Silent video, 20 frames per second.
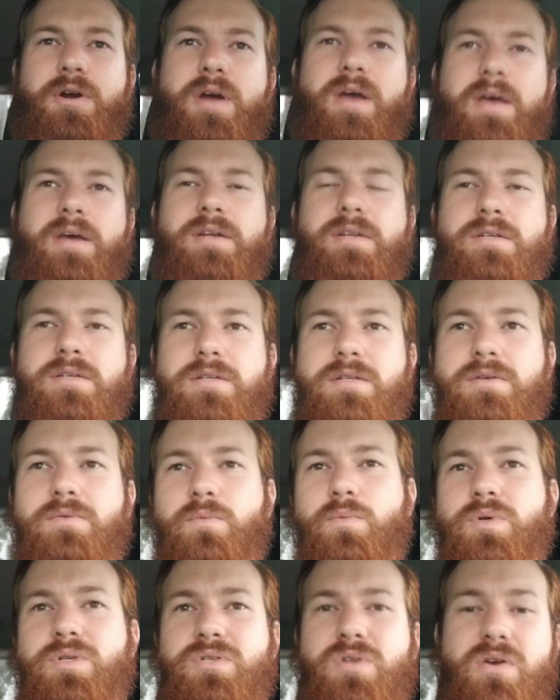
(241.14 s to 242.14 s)

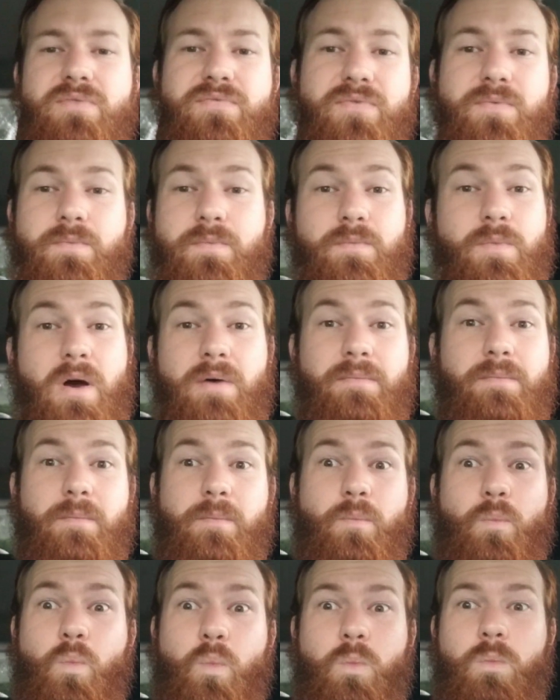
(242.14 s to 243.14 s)
and was, uh,
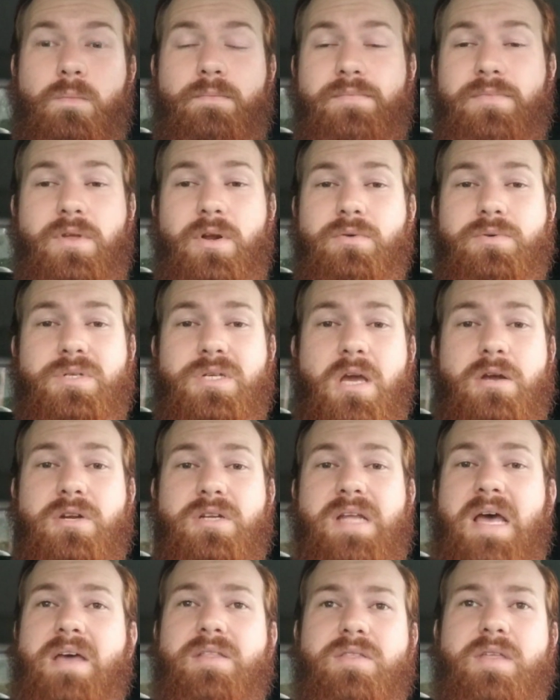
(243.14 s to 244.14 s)
you know, scared
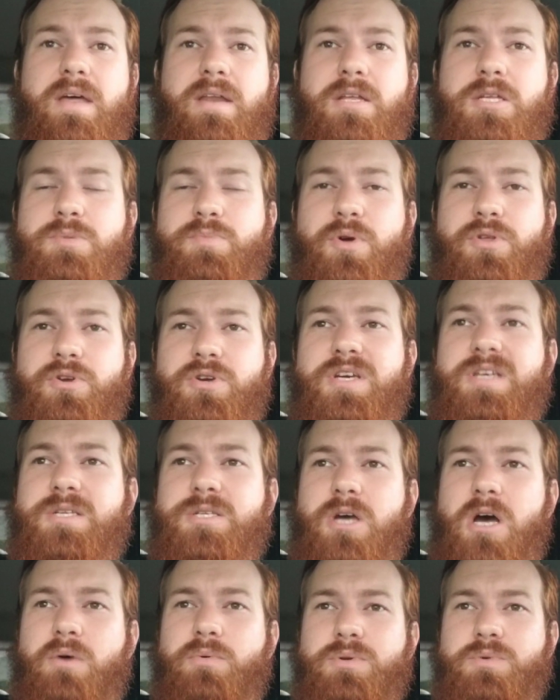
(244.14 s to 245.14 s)
to death that his brother
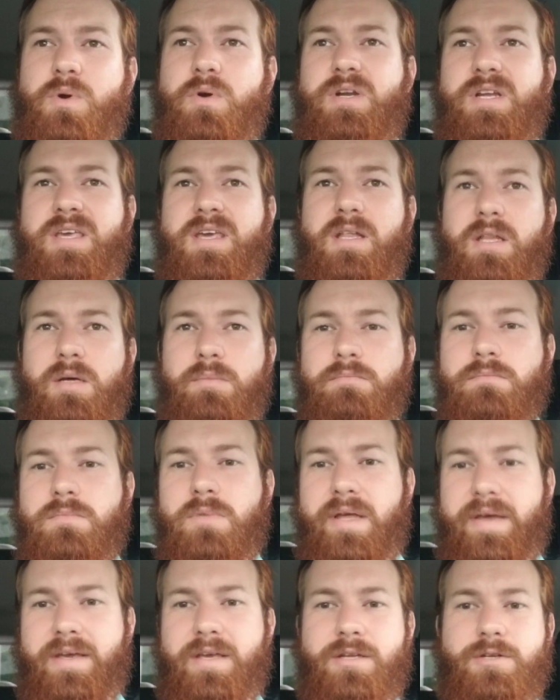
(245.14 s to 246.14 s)
Esau was going to kill him.
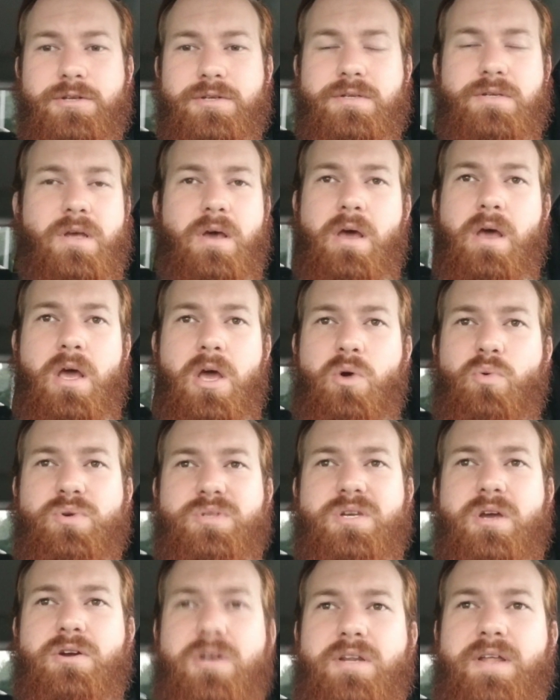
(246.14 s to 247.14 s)
Like he just
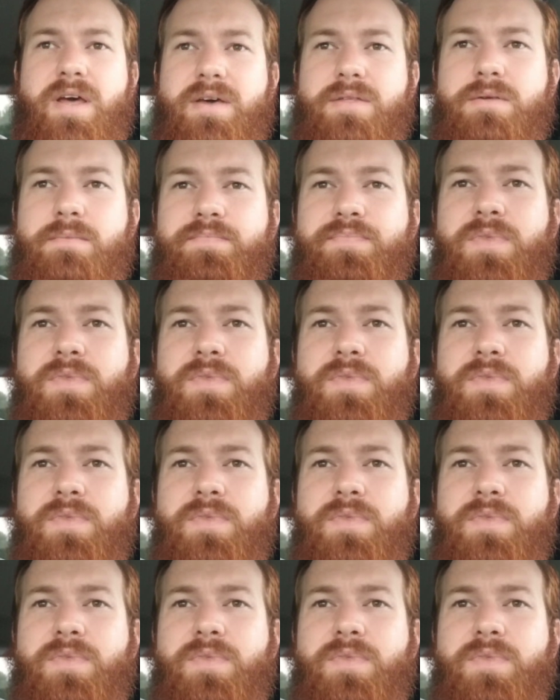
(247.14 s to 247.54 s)
was scared to death.